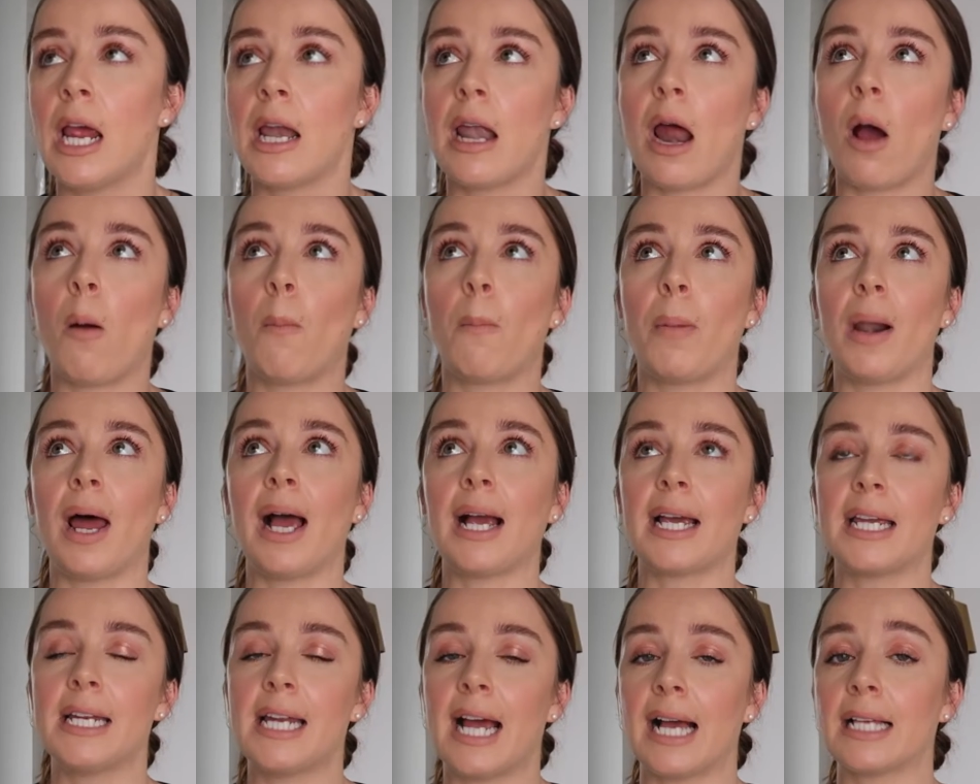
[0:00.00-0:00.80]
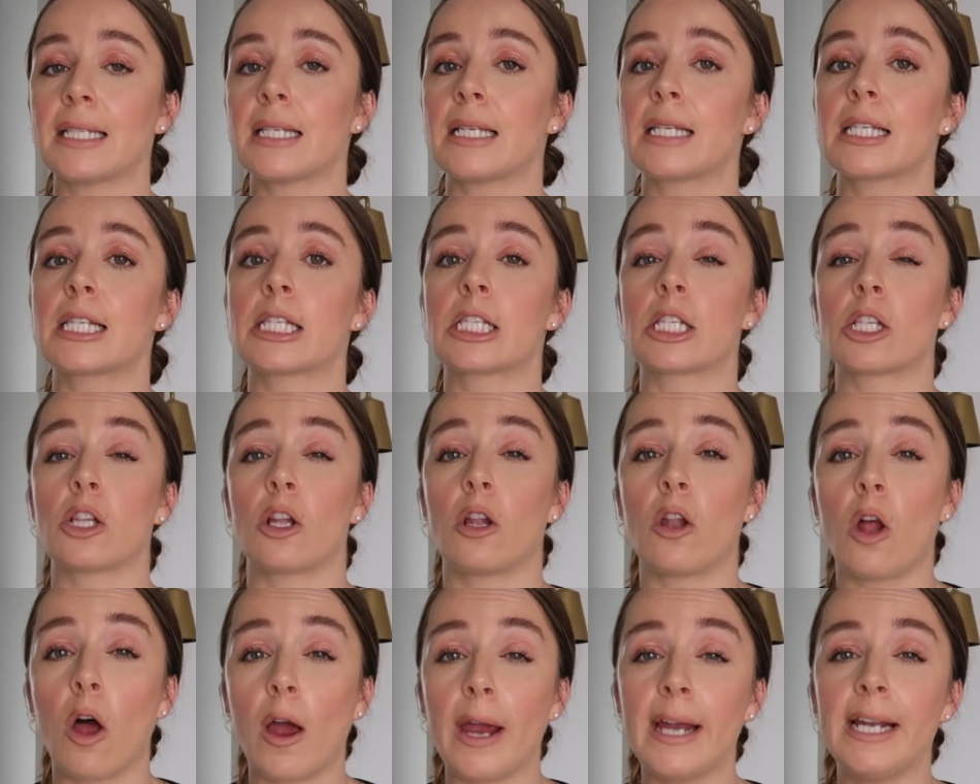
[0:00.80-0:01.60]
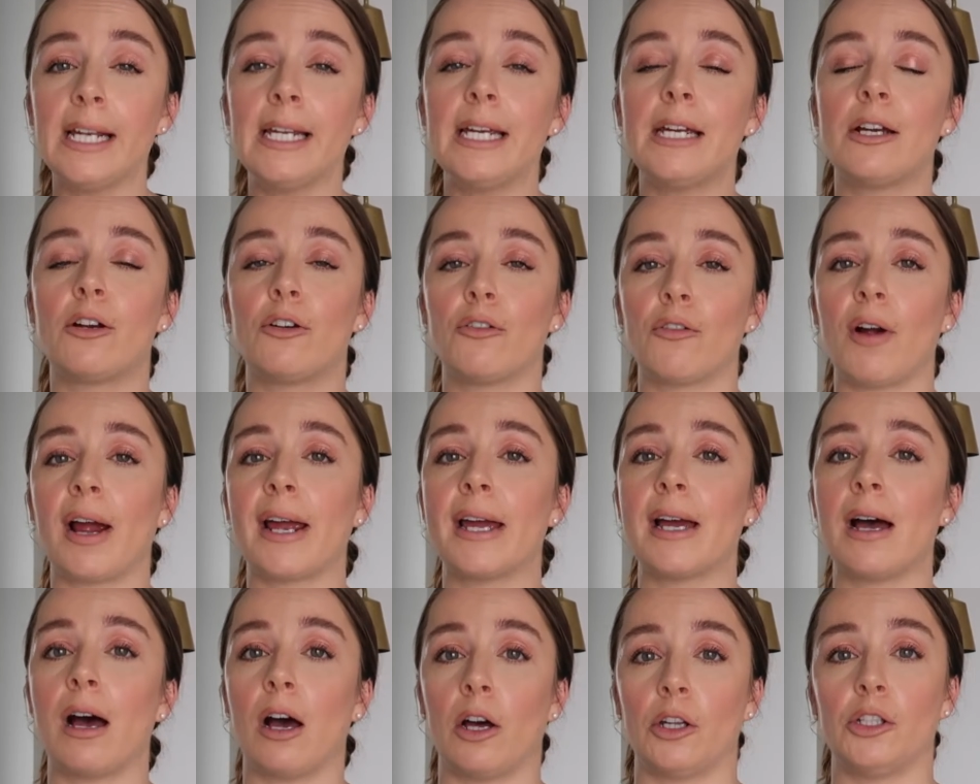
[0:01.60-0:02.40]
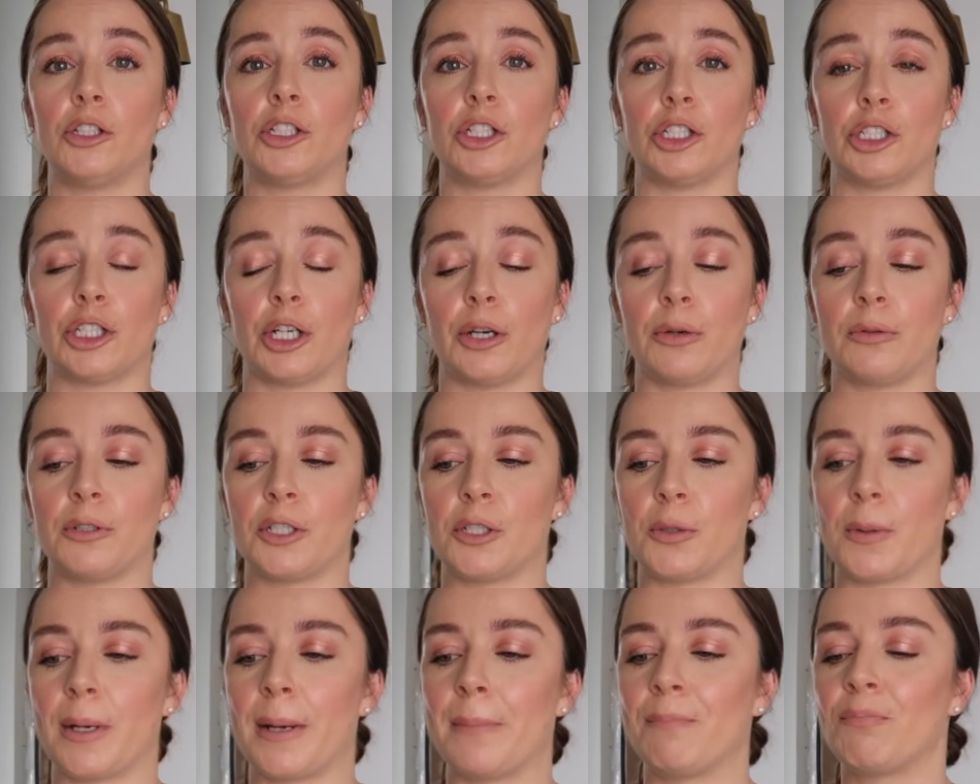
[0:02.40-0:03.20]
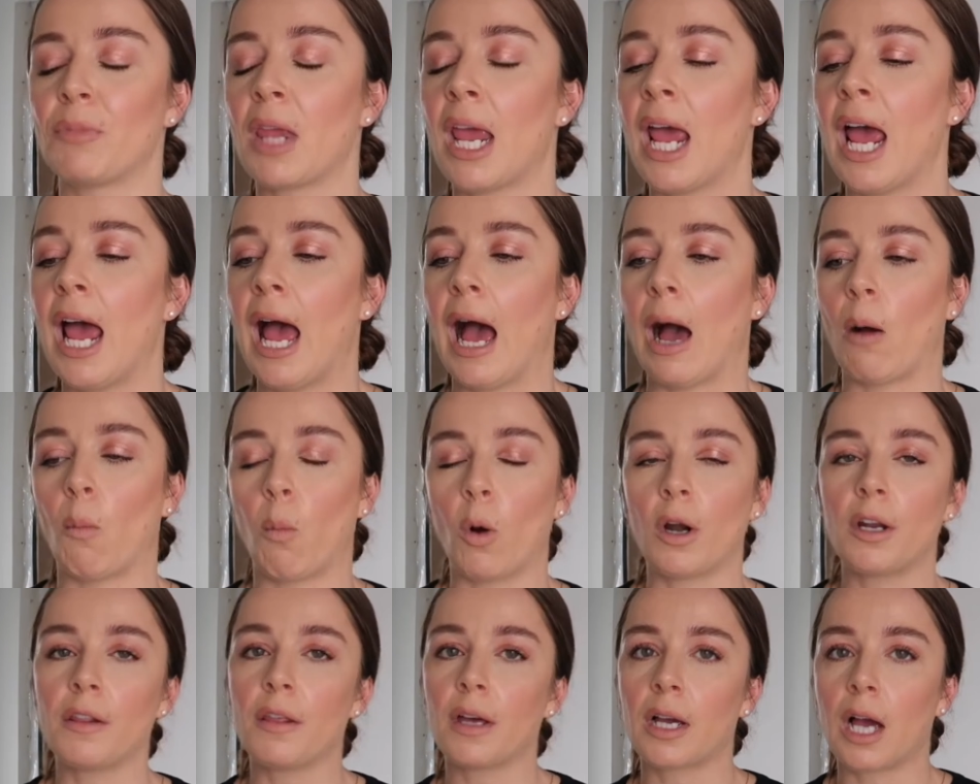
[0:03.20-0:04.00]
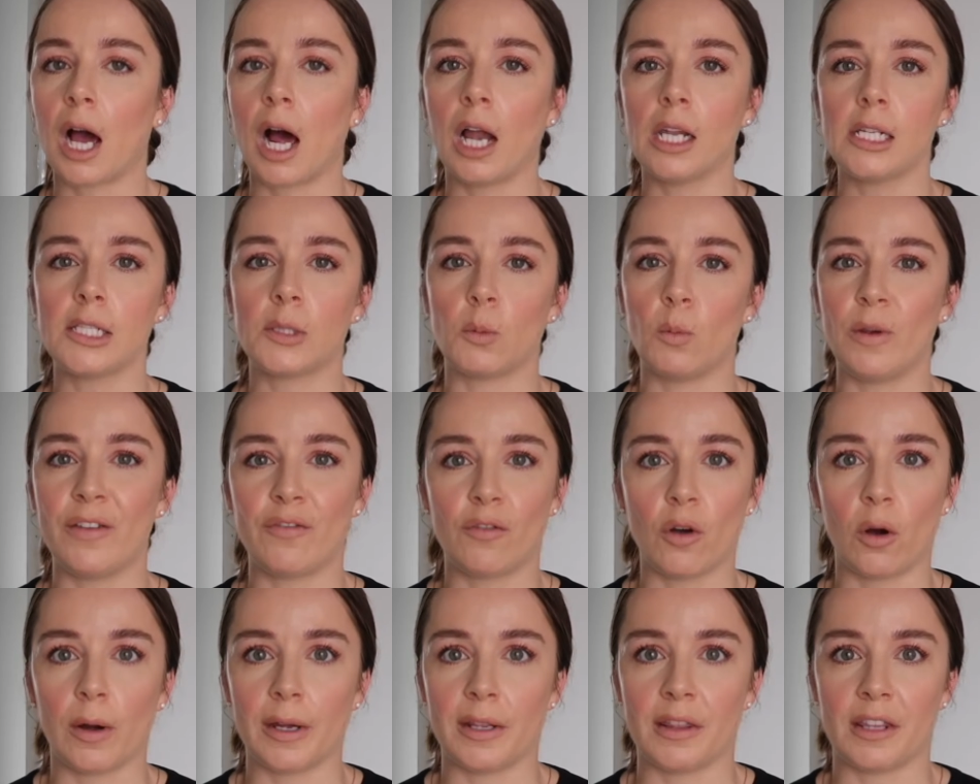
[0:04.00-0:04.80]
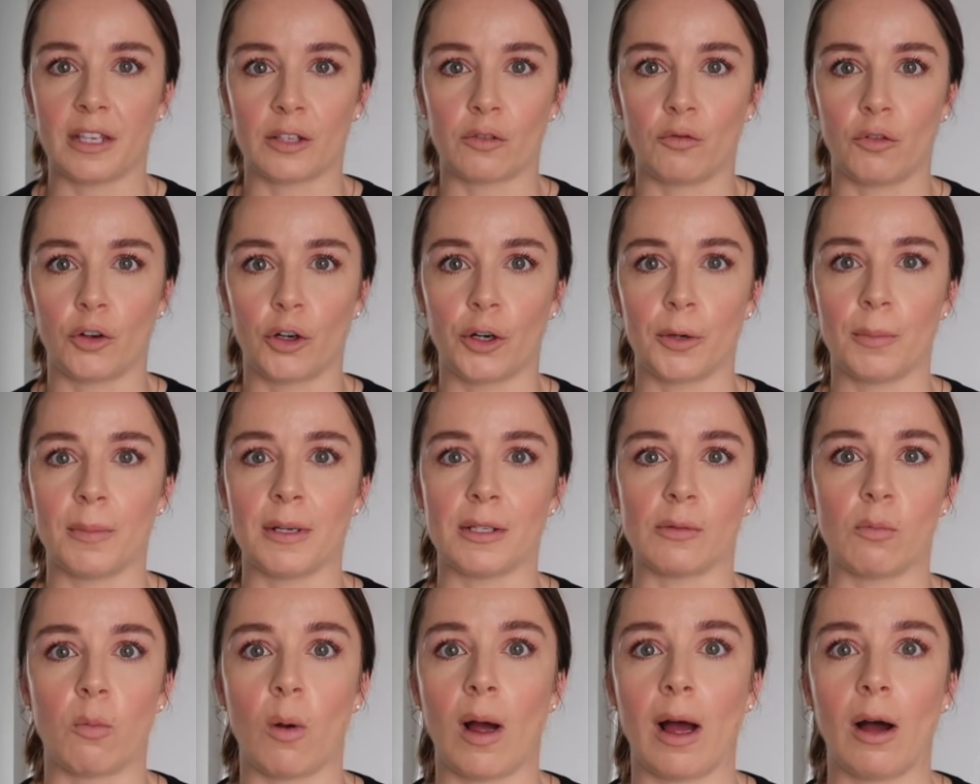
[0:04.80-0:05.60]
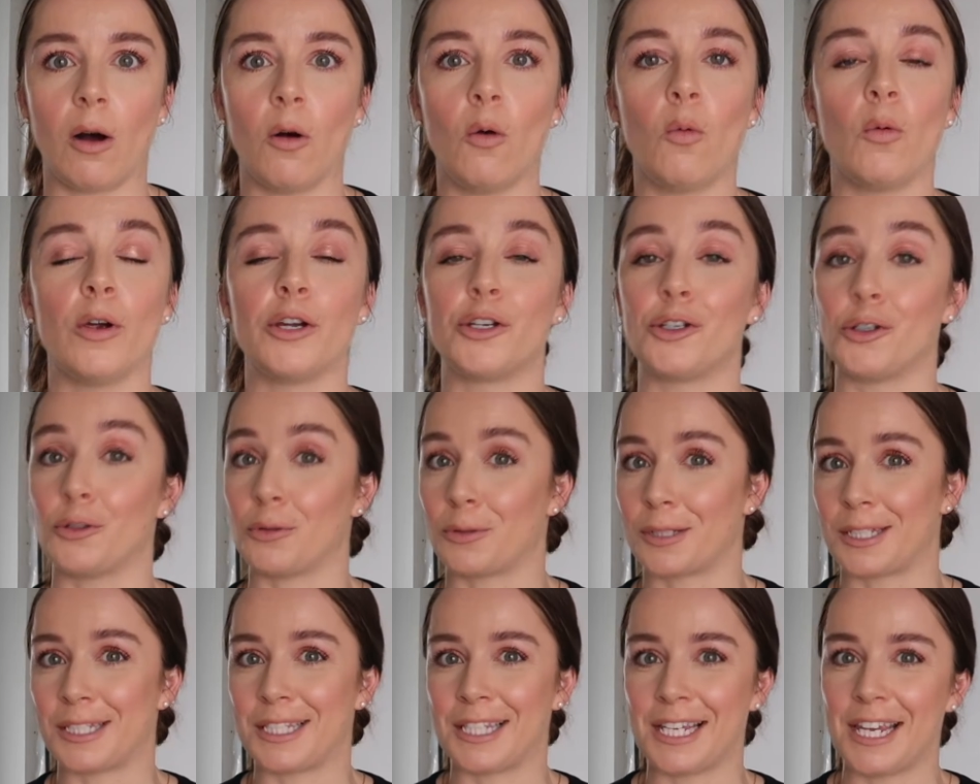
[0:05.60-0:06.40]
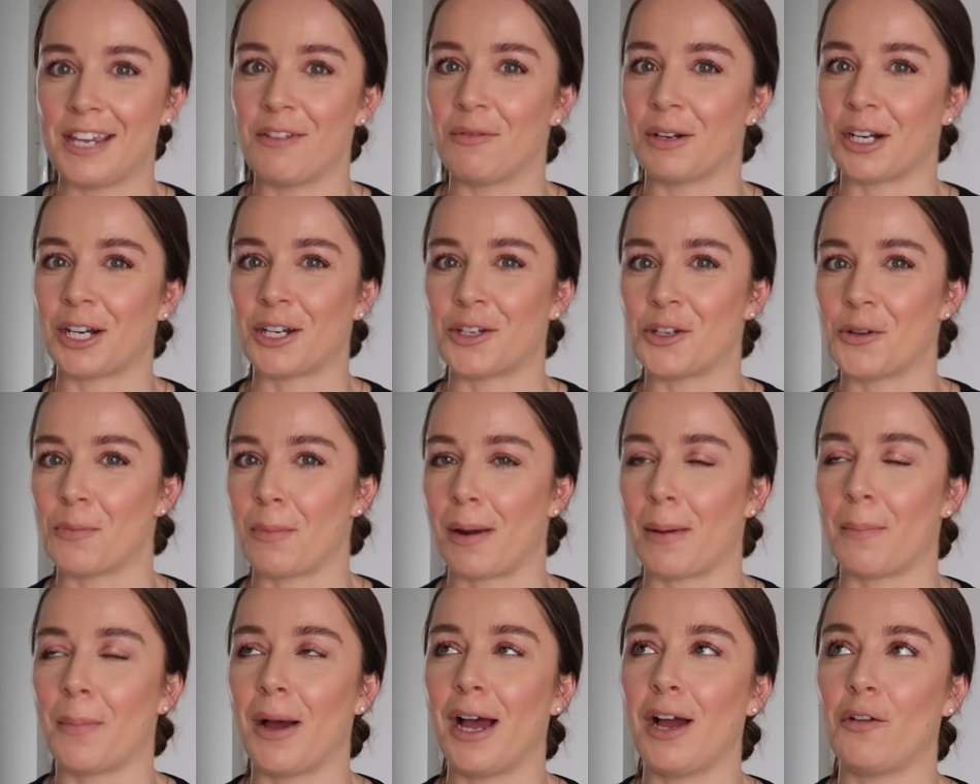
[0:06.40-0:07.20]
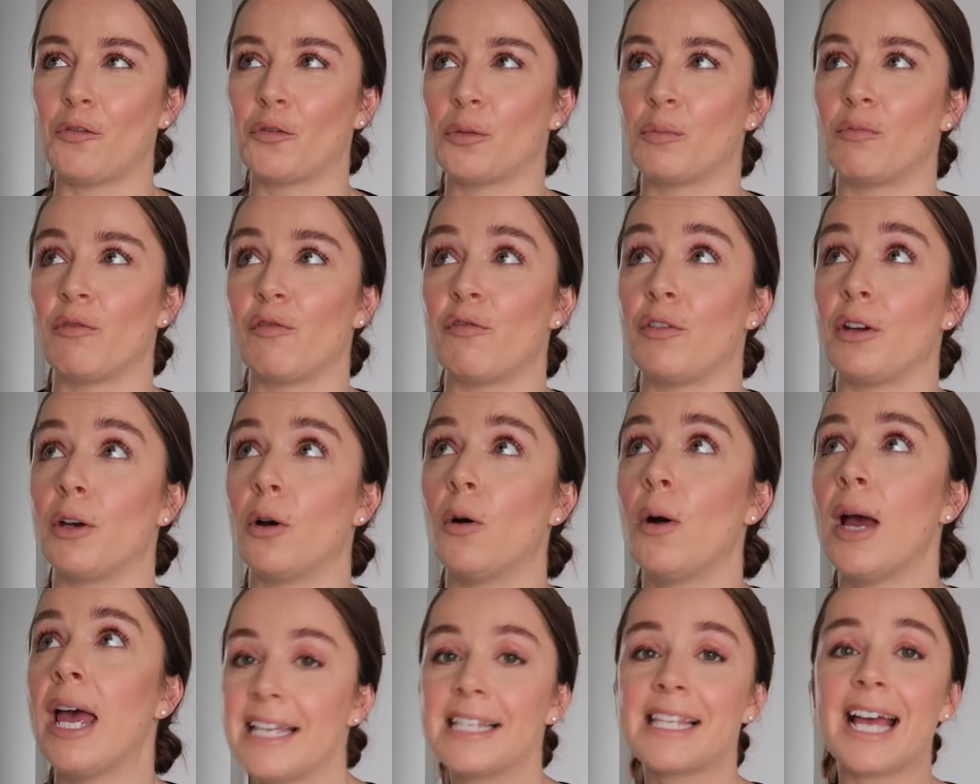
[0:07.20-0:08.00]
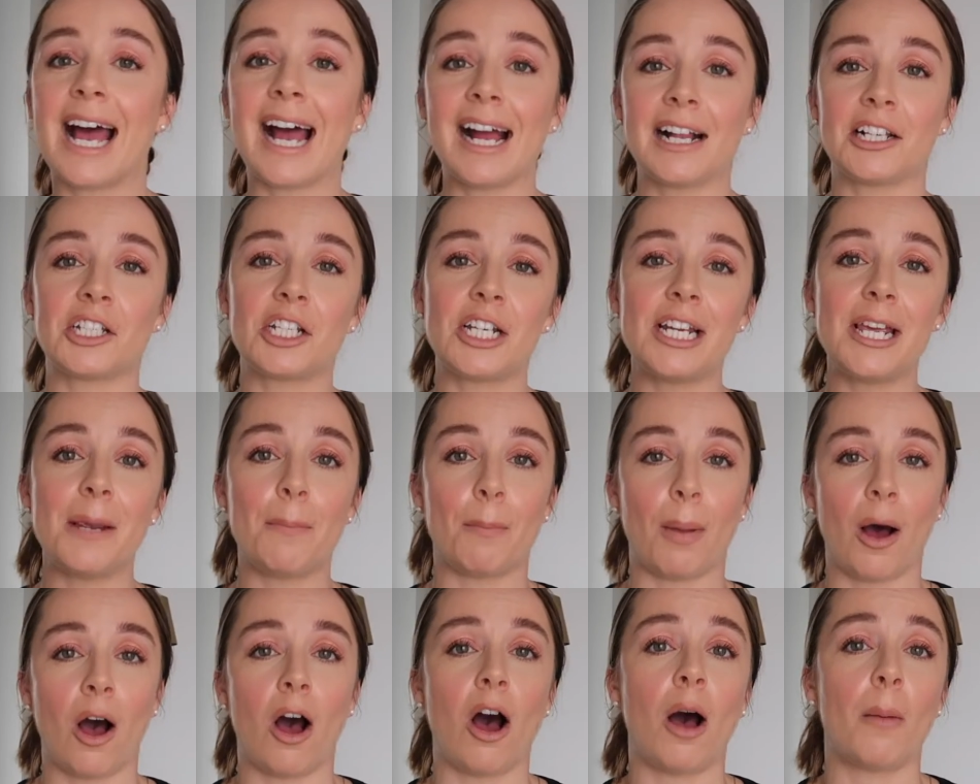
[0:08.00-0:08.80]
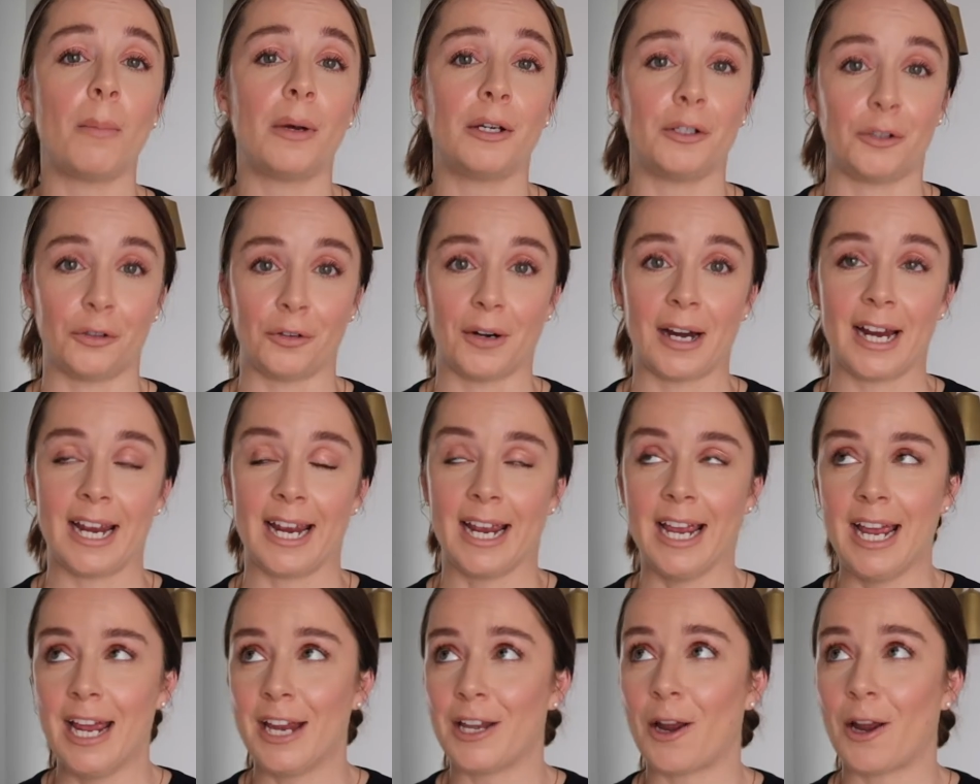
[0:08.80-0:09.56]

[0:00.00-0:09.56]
Now Blackened has a slightly greyer undertone to it, and one of the colours we've got in this room as well, which you'll see when I do my bathroom reveal, is actually Palmer Grey.